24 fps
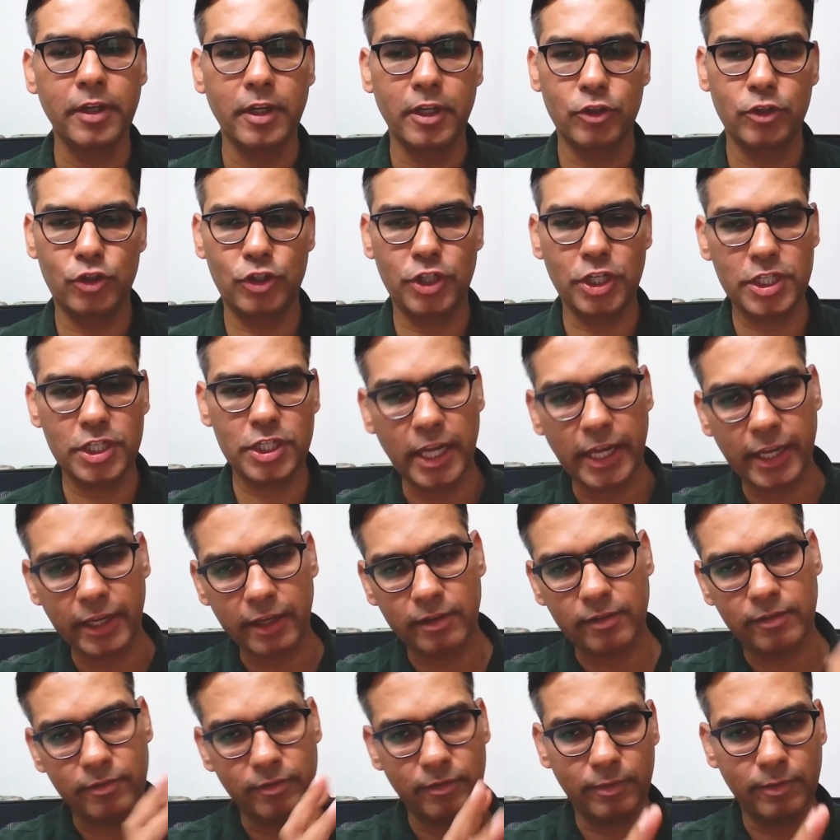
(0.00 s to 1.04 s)
So just like
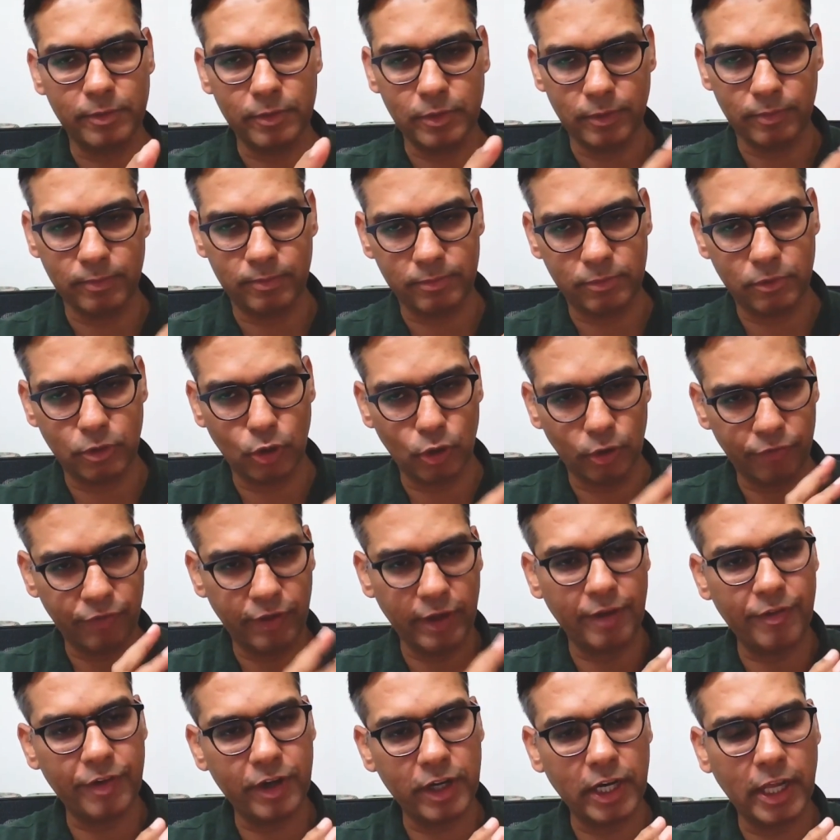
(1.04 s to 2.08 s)
if you
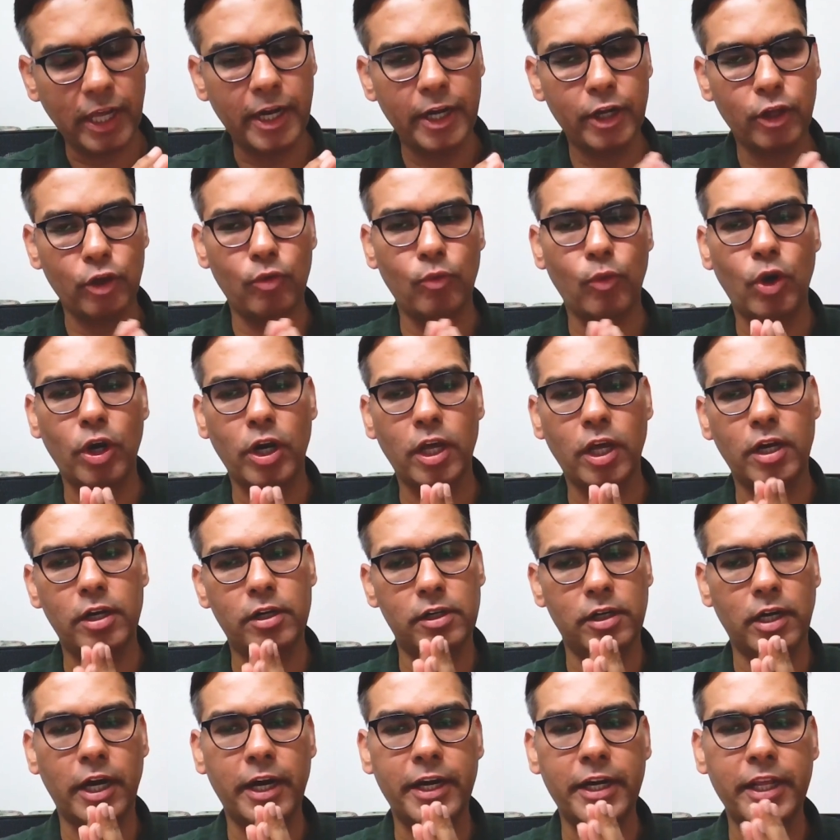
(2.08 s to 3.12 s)
have a clarity on what our
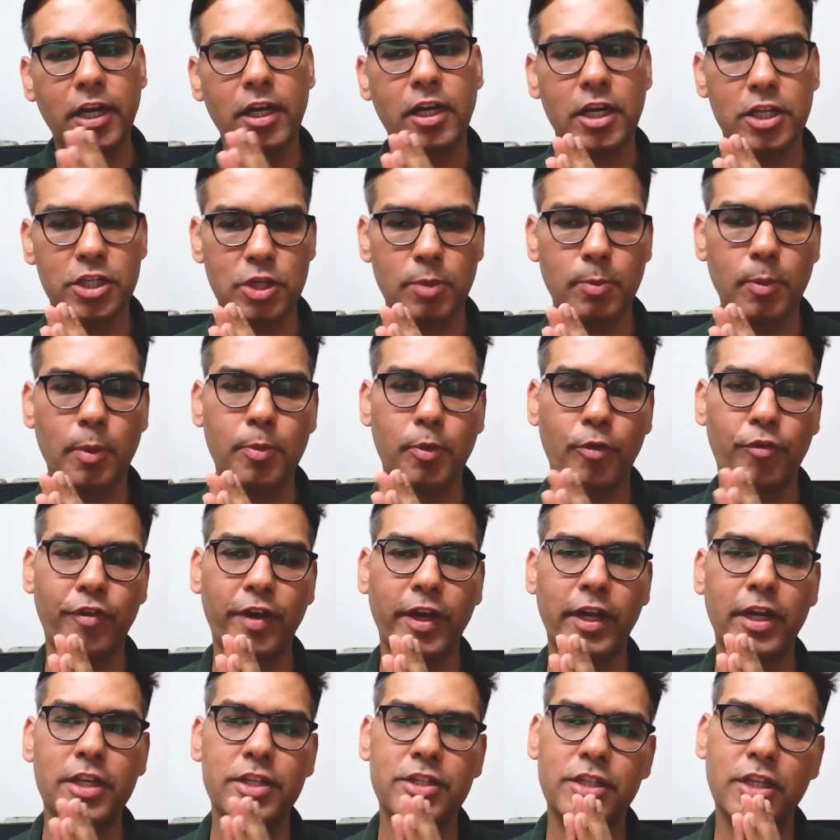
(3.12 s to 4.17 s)
ideal customer
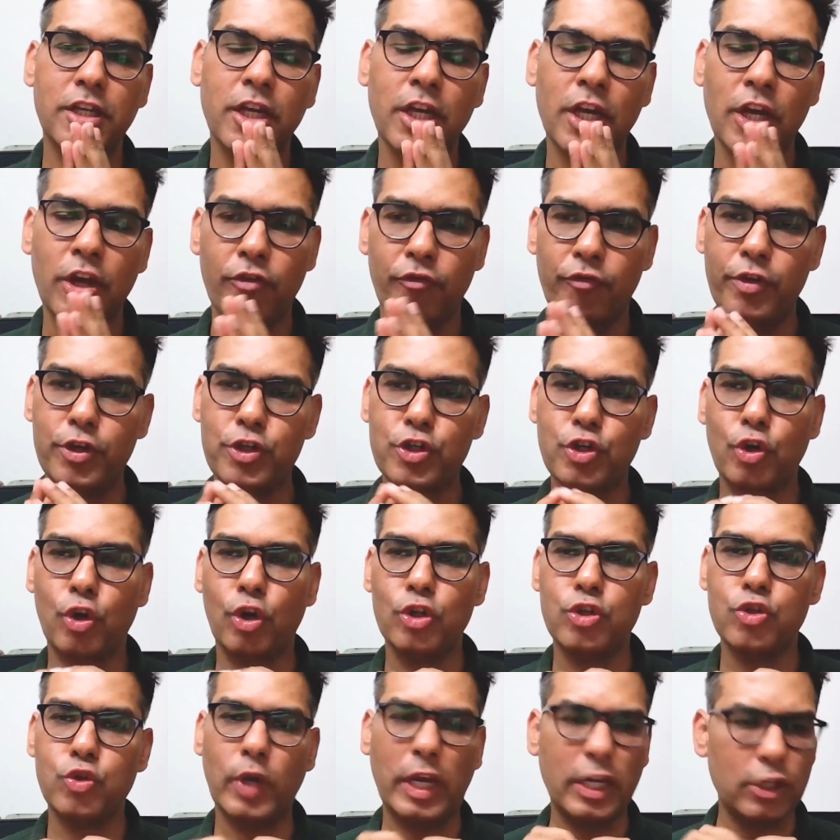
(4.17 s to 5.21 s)
profile is, we should
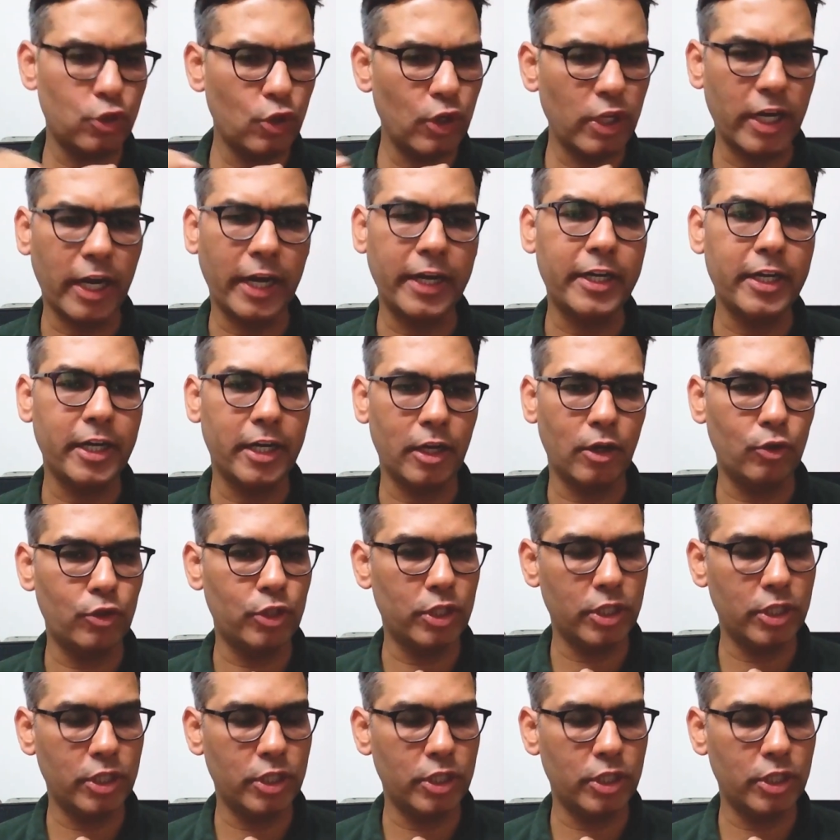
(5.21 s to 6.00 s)
also actually write it down.